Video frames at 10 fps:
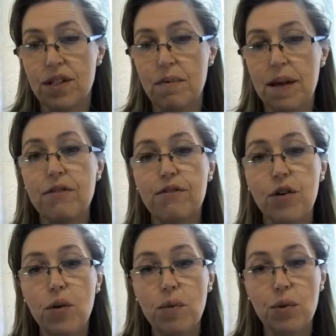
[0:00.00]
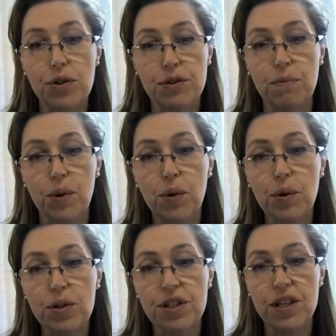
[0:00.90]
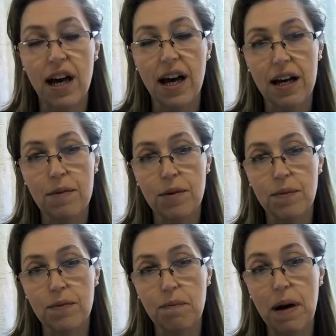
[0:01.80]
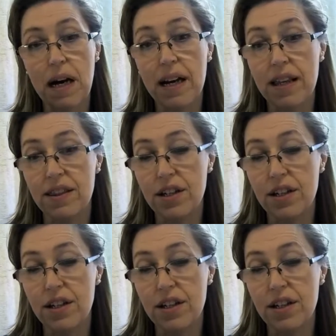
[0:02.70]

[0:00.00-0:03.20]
some informal support by